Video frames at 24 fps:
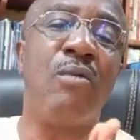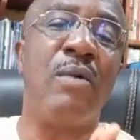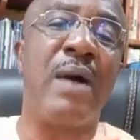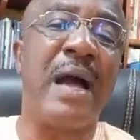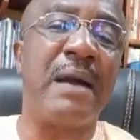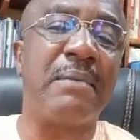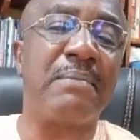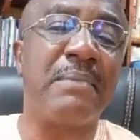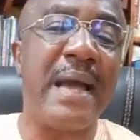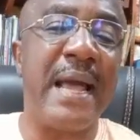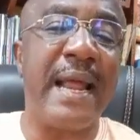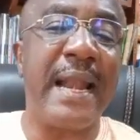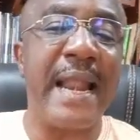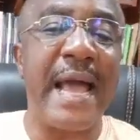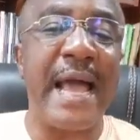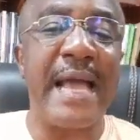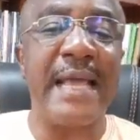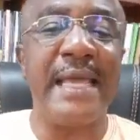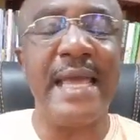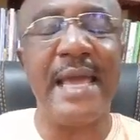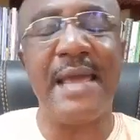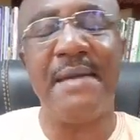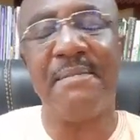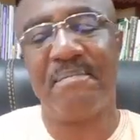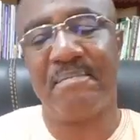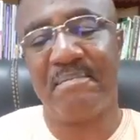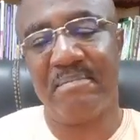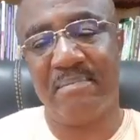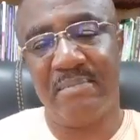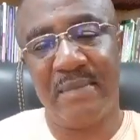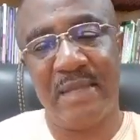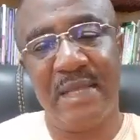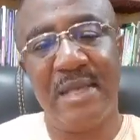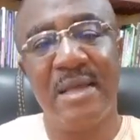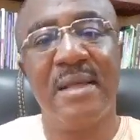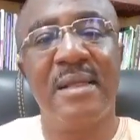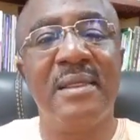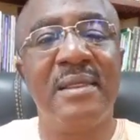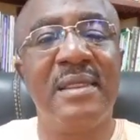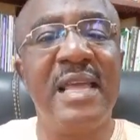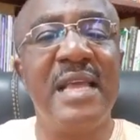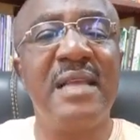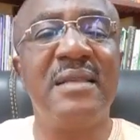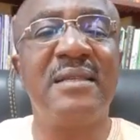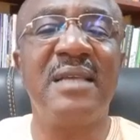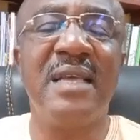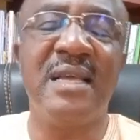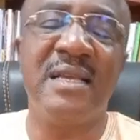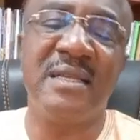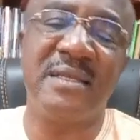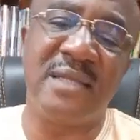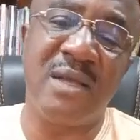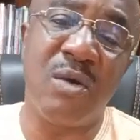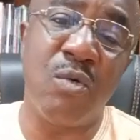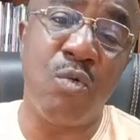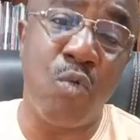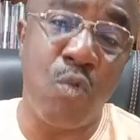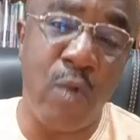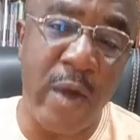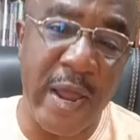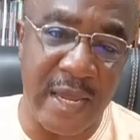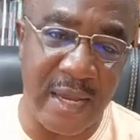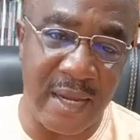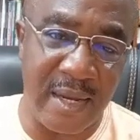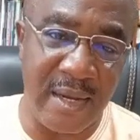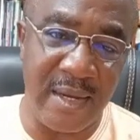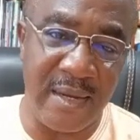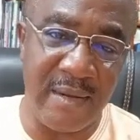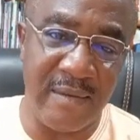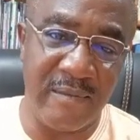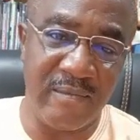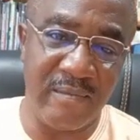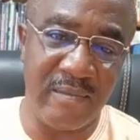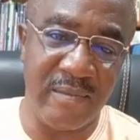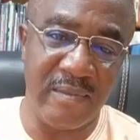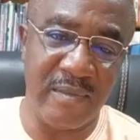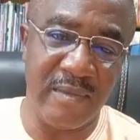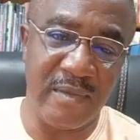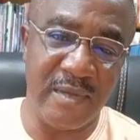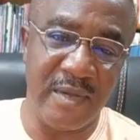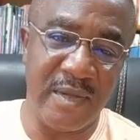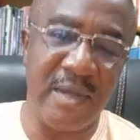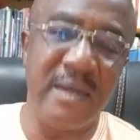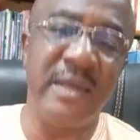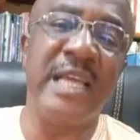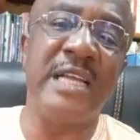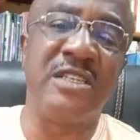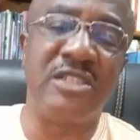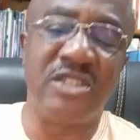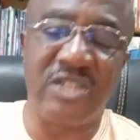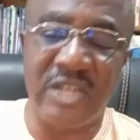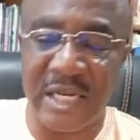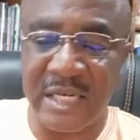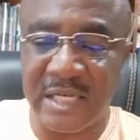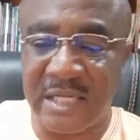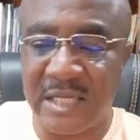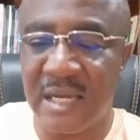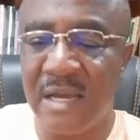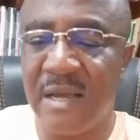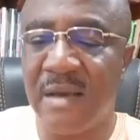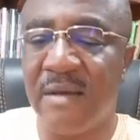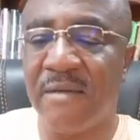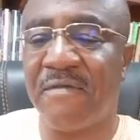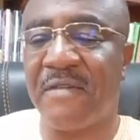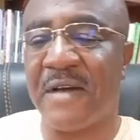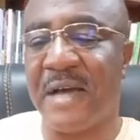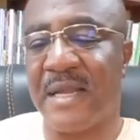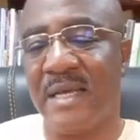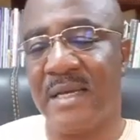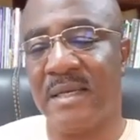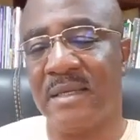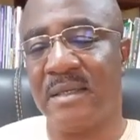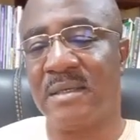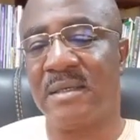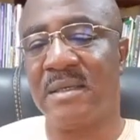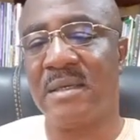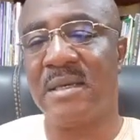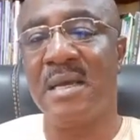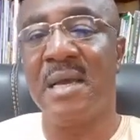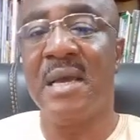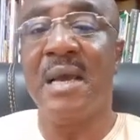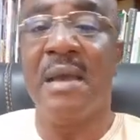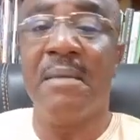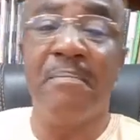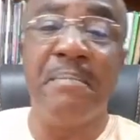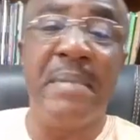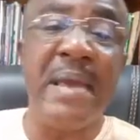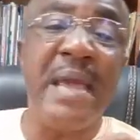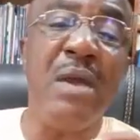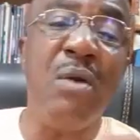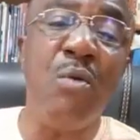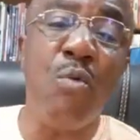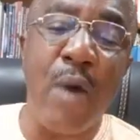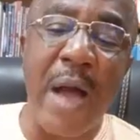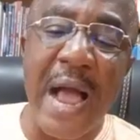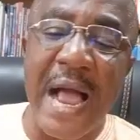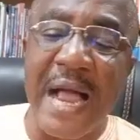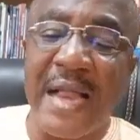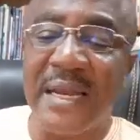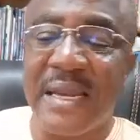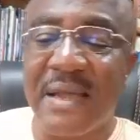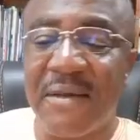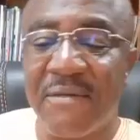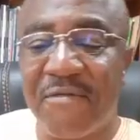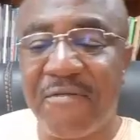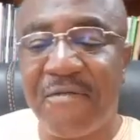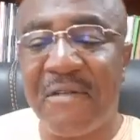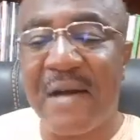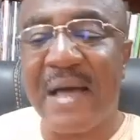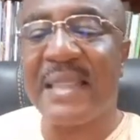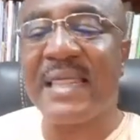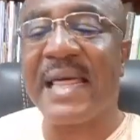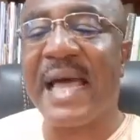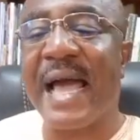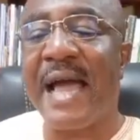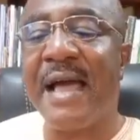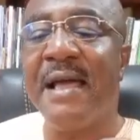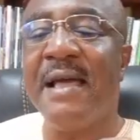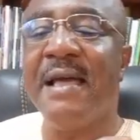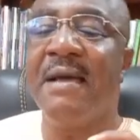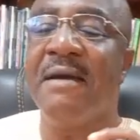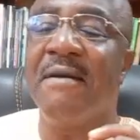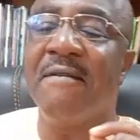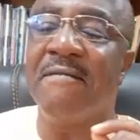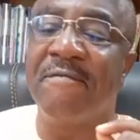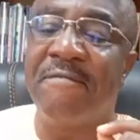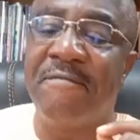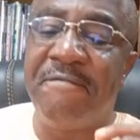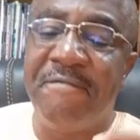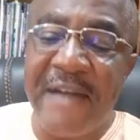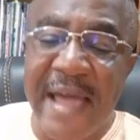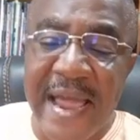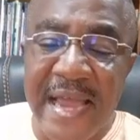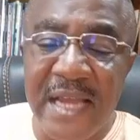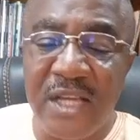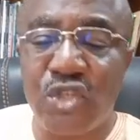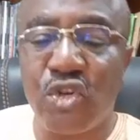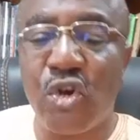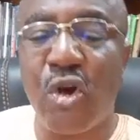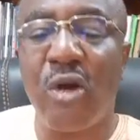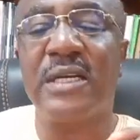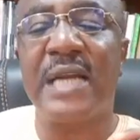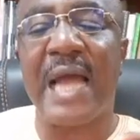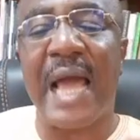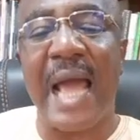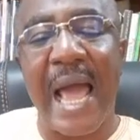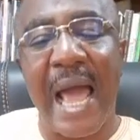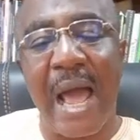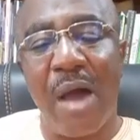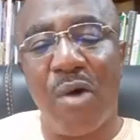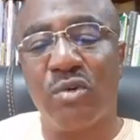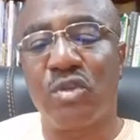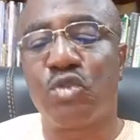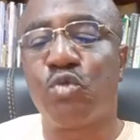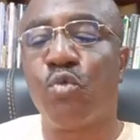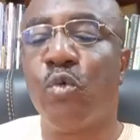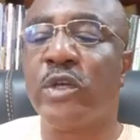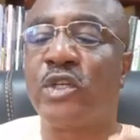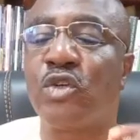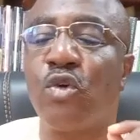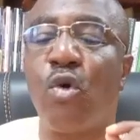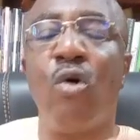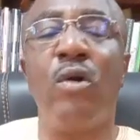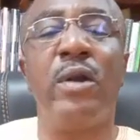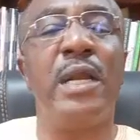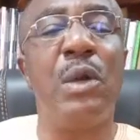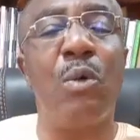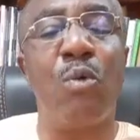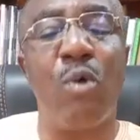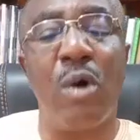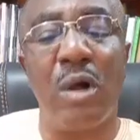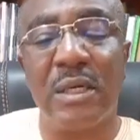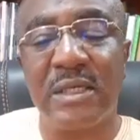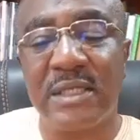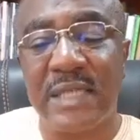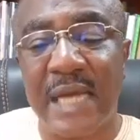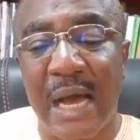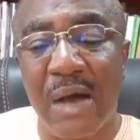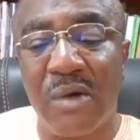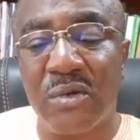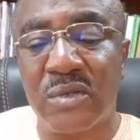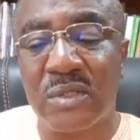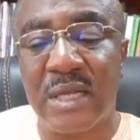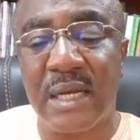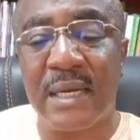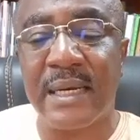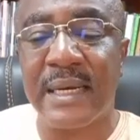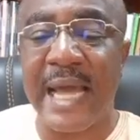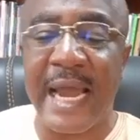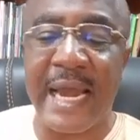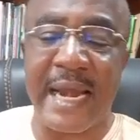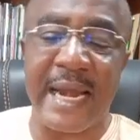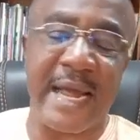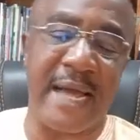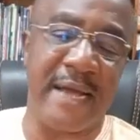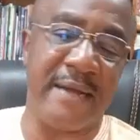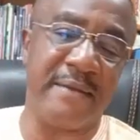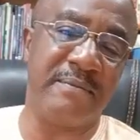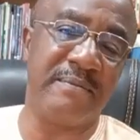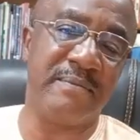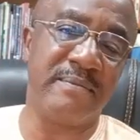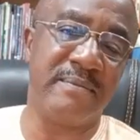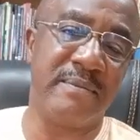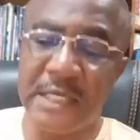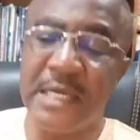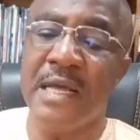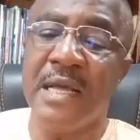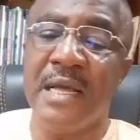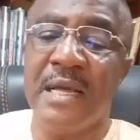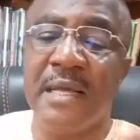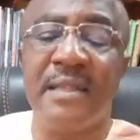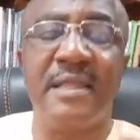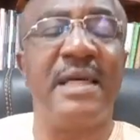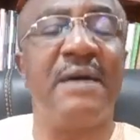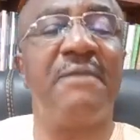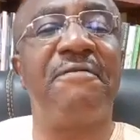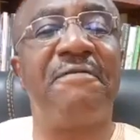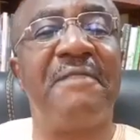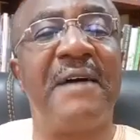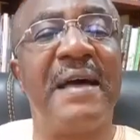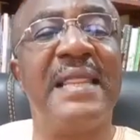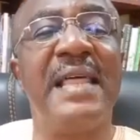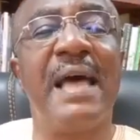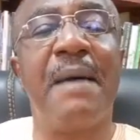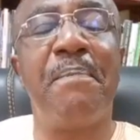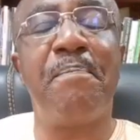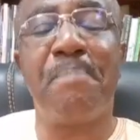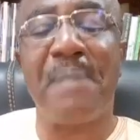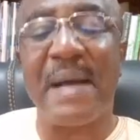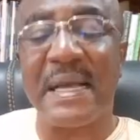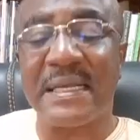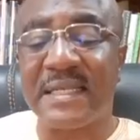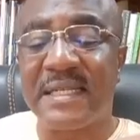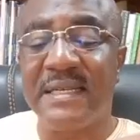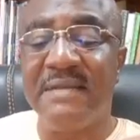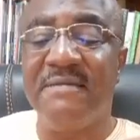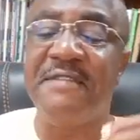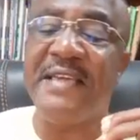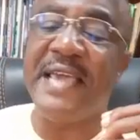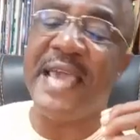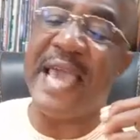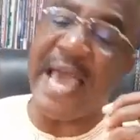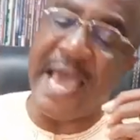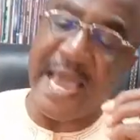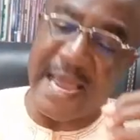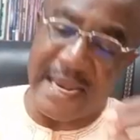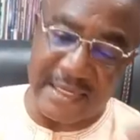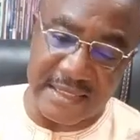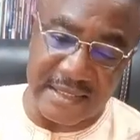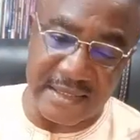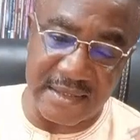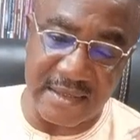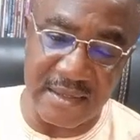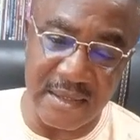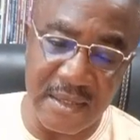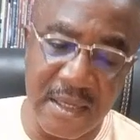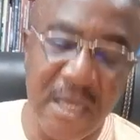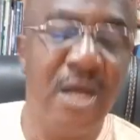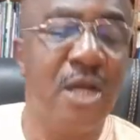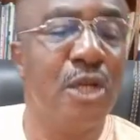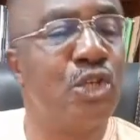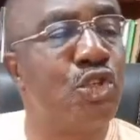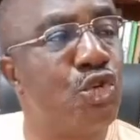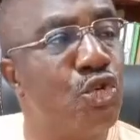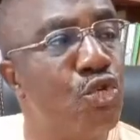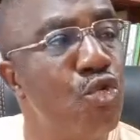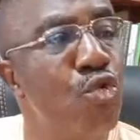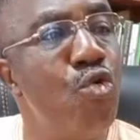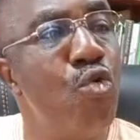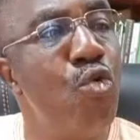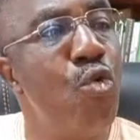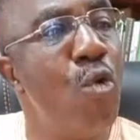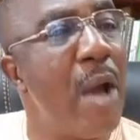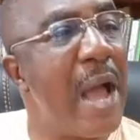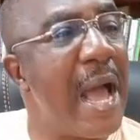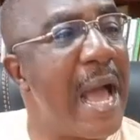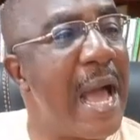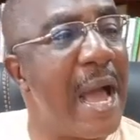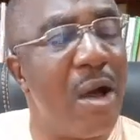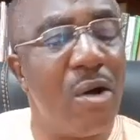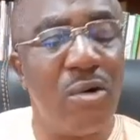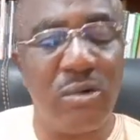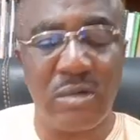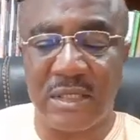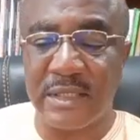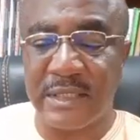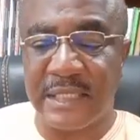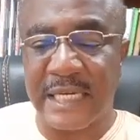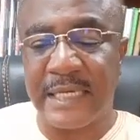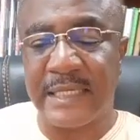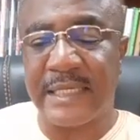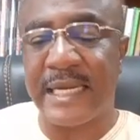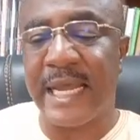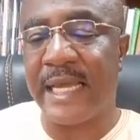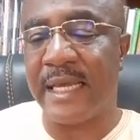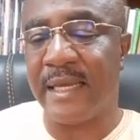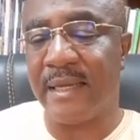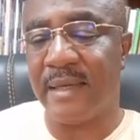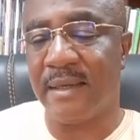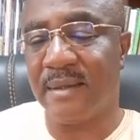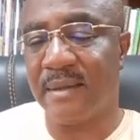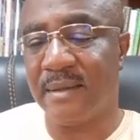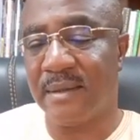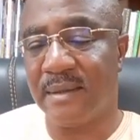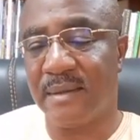wapelaye." This is the way they treat fathers. Meanwhile, the father ventured out with only 1,000 naira. The father persevered throughout the day